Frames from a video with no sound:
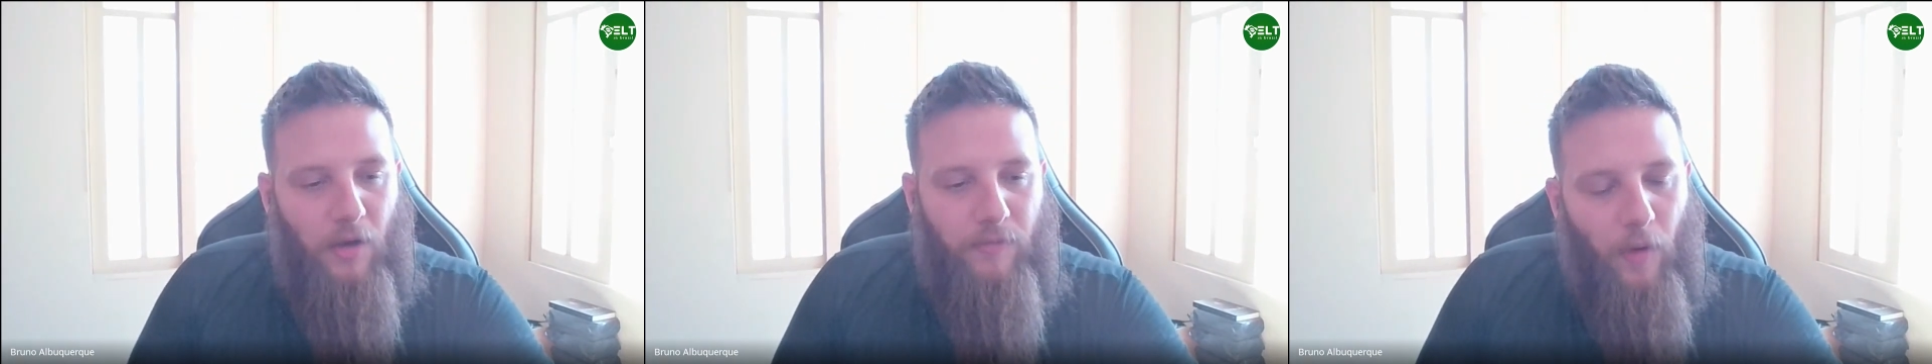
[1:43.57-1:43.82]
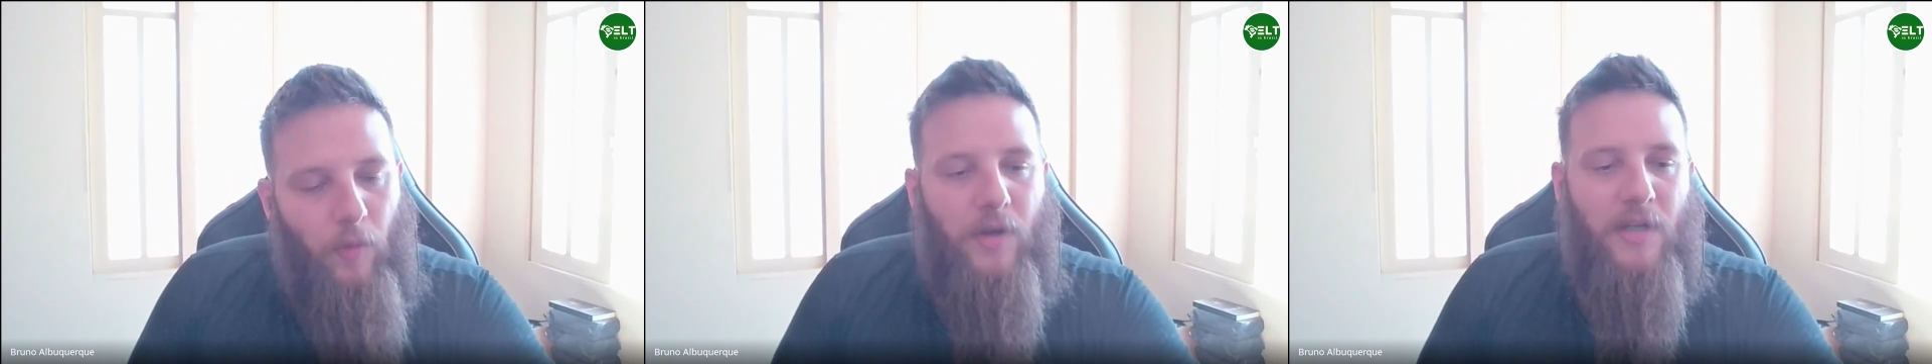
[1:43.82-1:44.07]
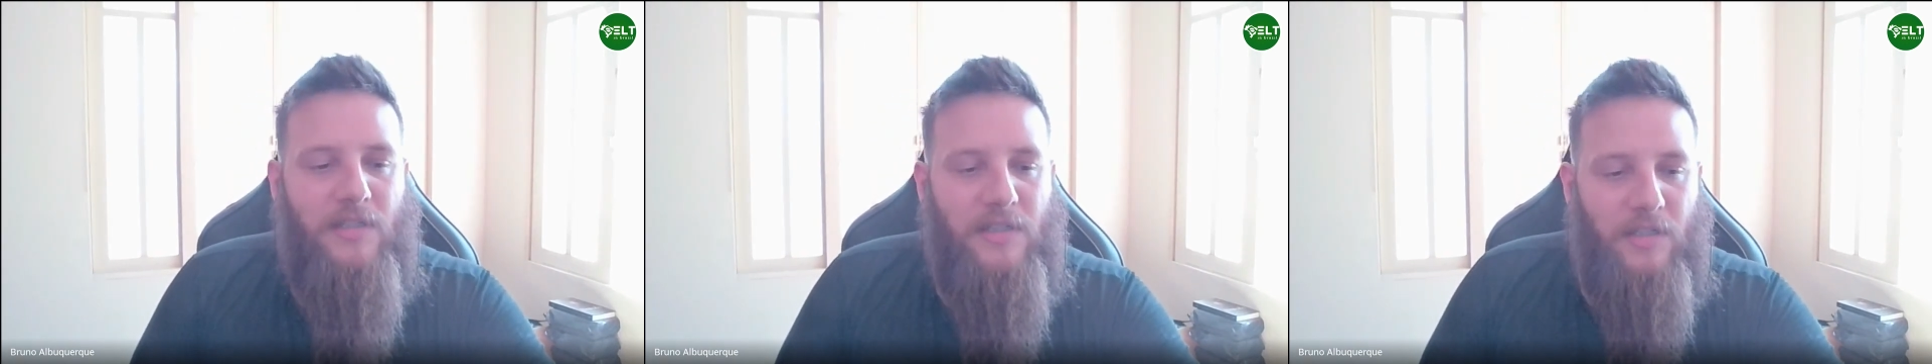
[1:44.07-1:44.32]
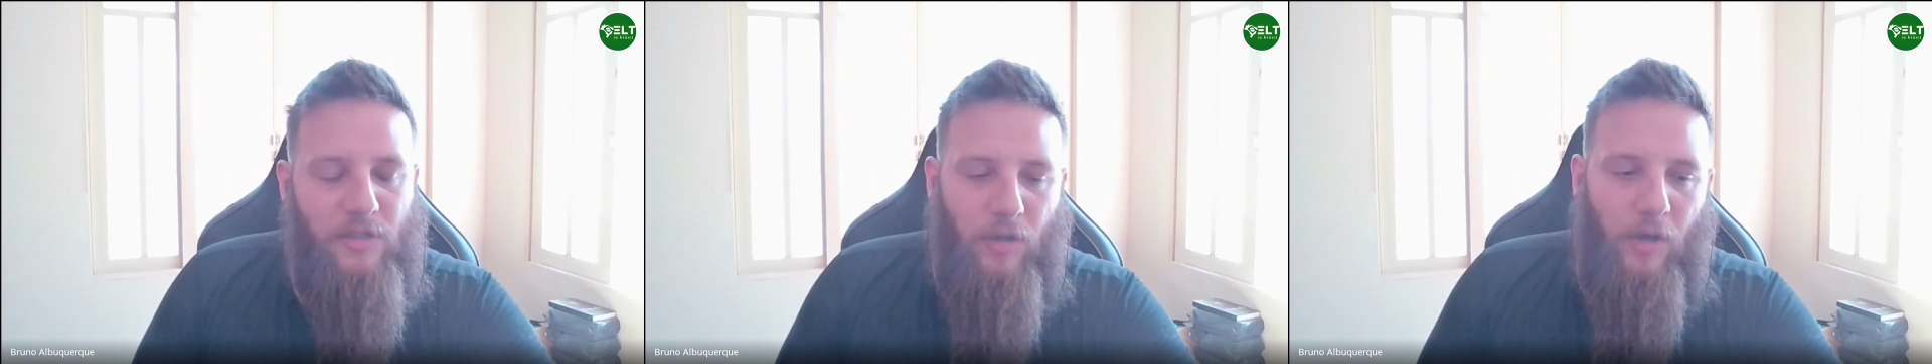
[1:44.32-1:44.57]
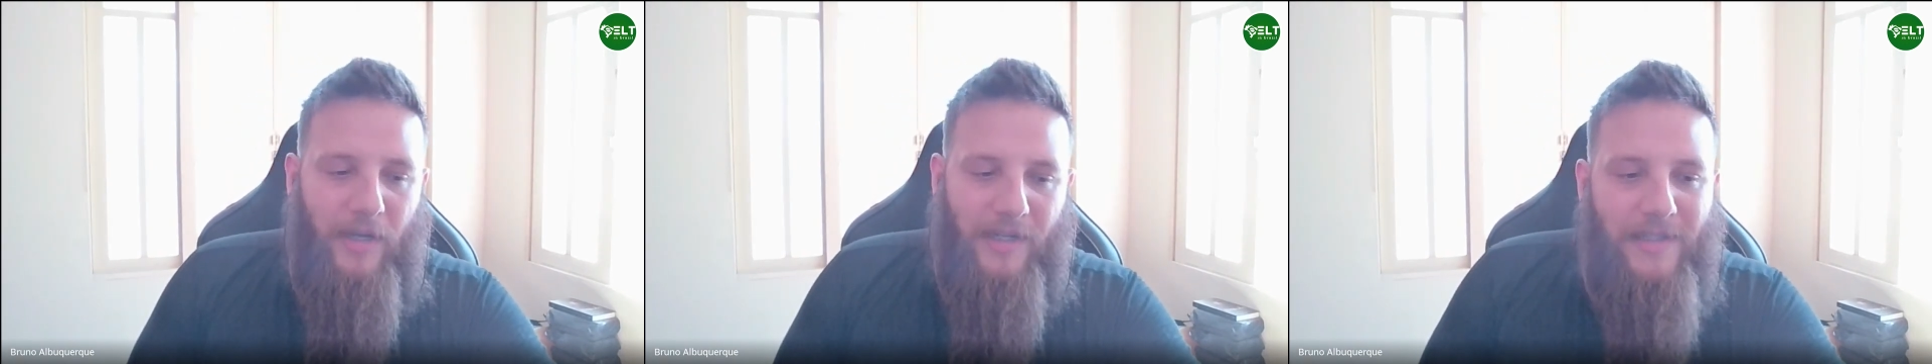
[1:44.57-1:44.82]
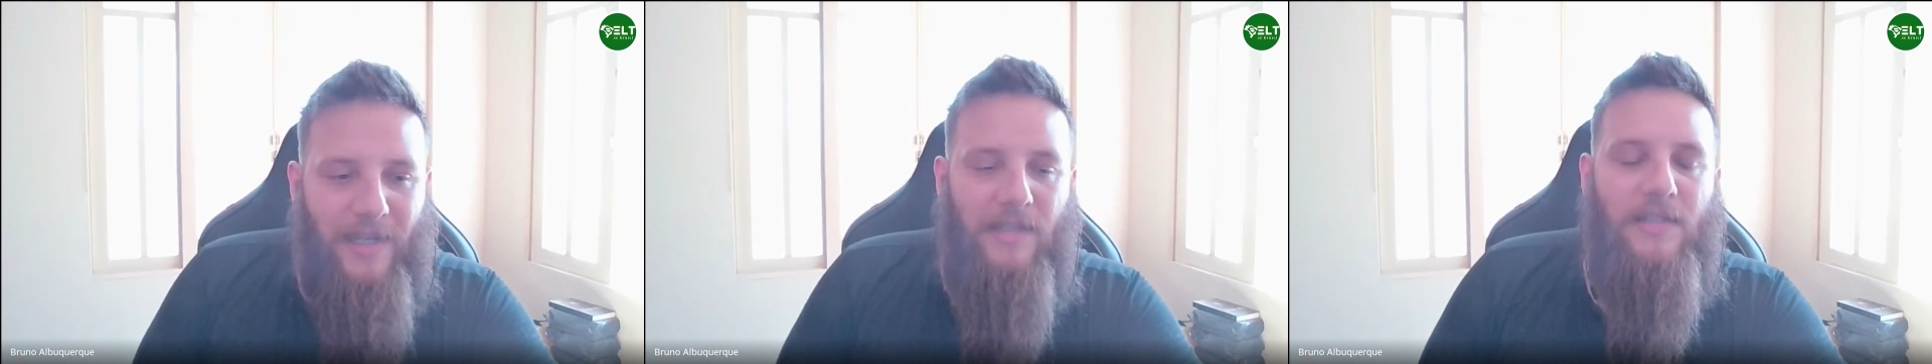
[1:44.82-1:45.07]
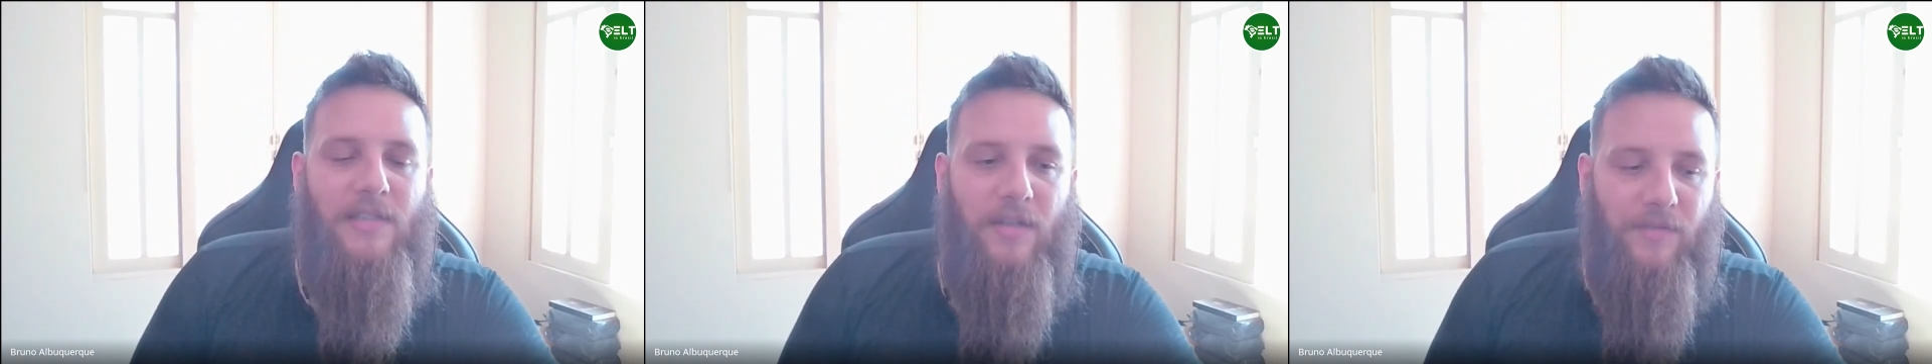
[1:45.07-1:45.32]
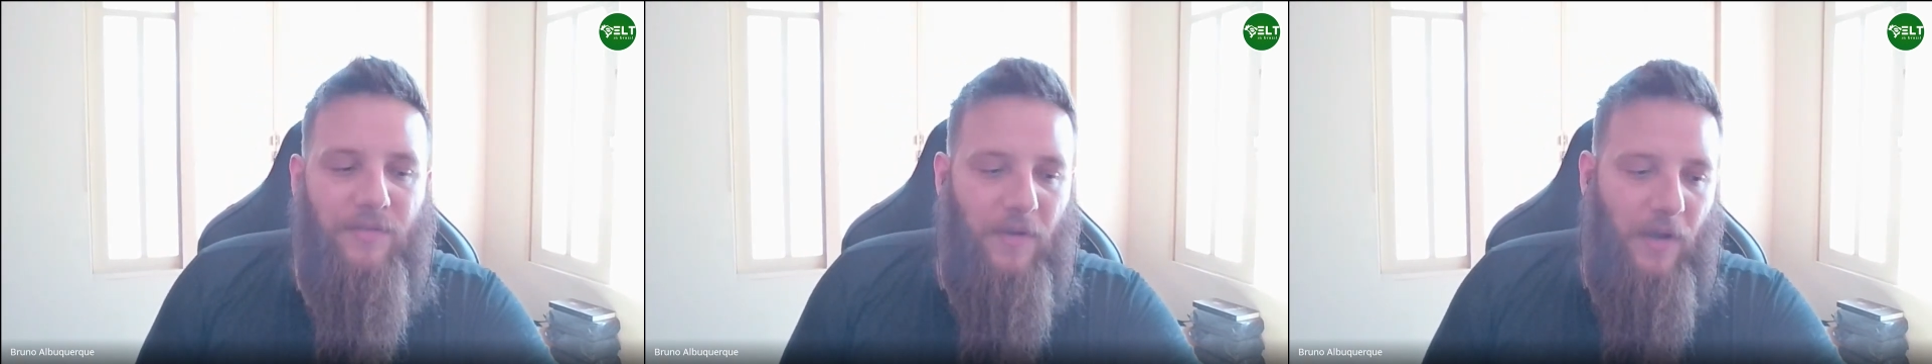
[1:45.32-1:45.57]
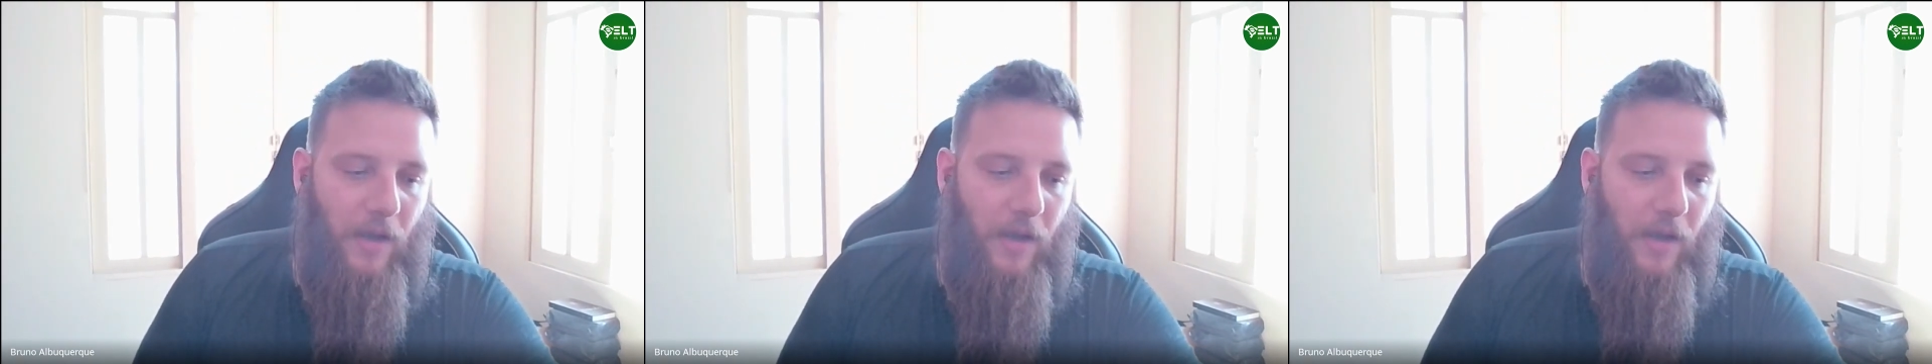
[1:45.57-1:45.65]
focused, it's not intensive